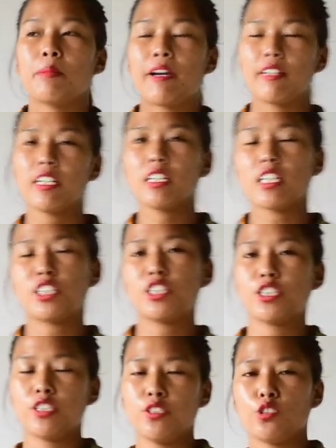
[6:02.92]
abiotic
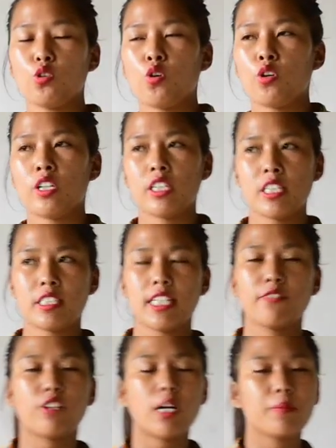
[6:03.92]
conditions or these
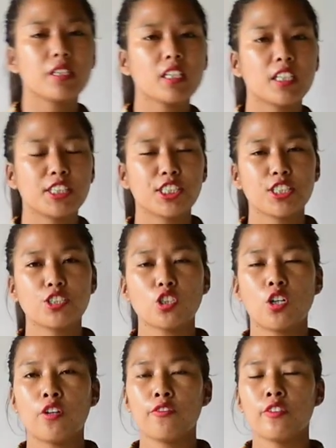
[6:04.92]
environmental conditions
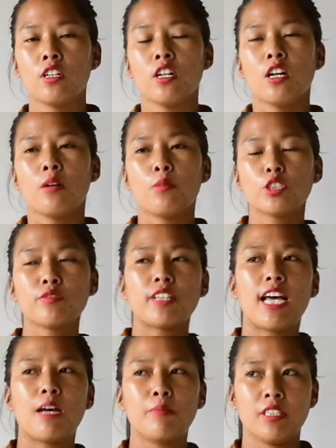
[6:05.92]
of most of the
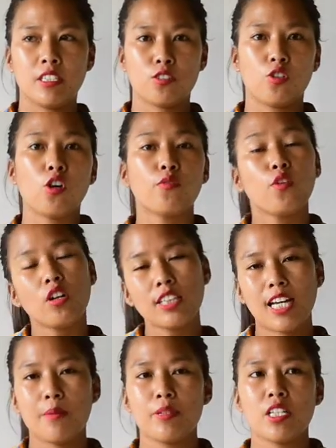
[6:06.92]
habitats, of all the
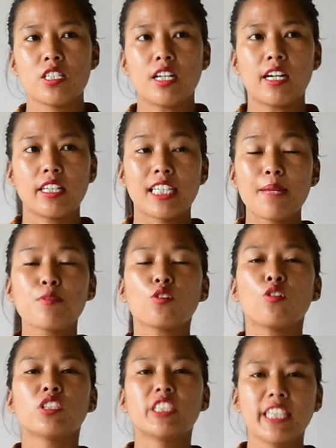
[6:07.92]
habitats, keeps
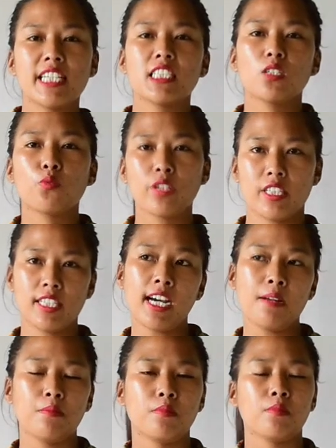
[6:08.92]
on changing with
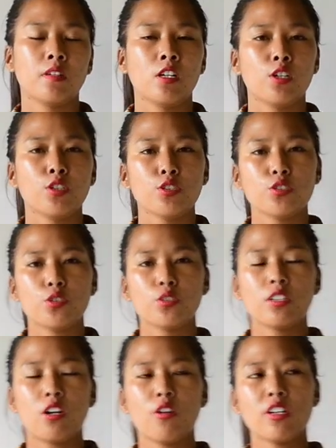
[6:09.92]
time. So
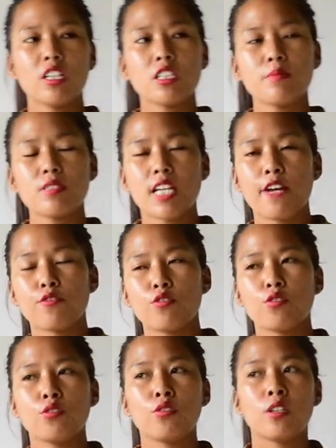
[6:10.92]
the organisms have
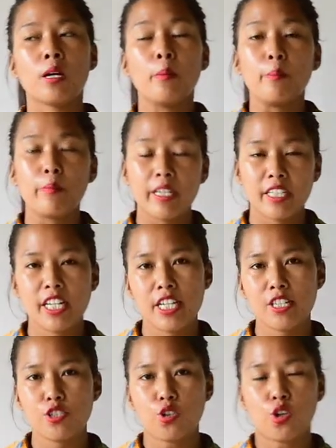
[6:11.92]
to
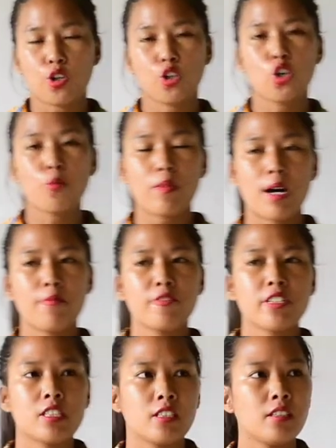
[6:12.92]
manage or cope up
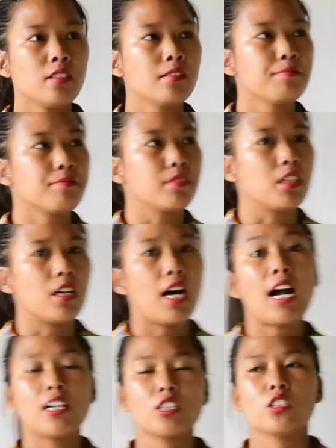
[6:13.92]
with the
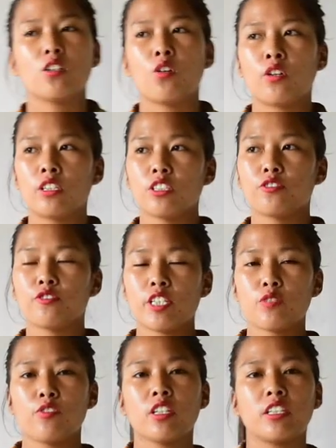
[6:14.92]
harsh or
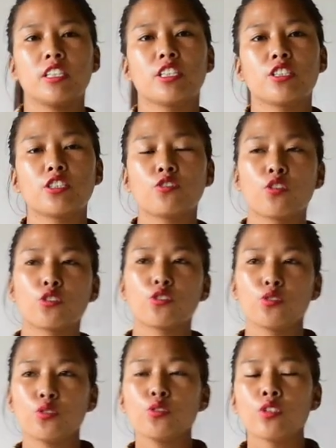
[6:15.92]
stressful conditions in order
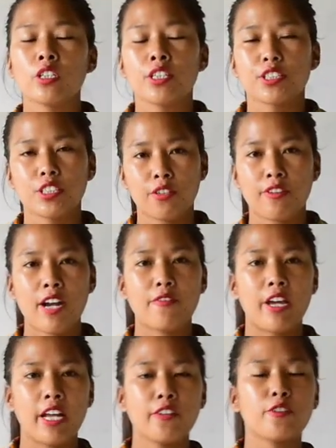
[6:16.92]
to survive
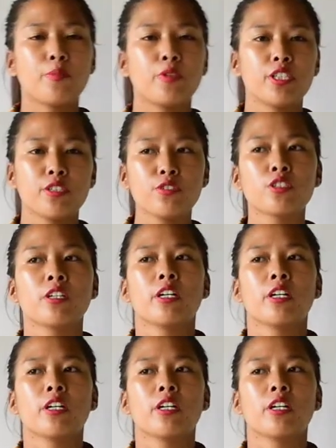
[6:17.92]
and reproduce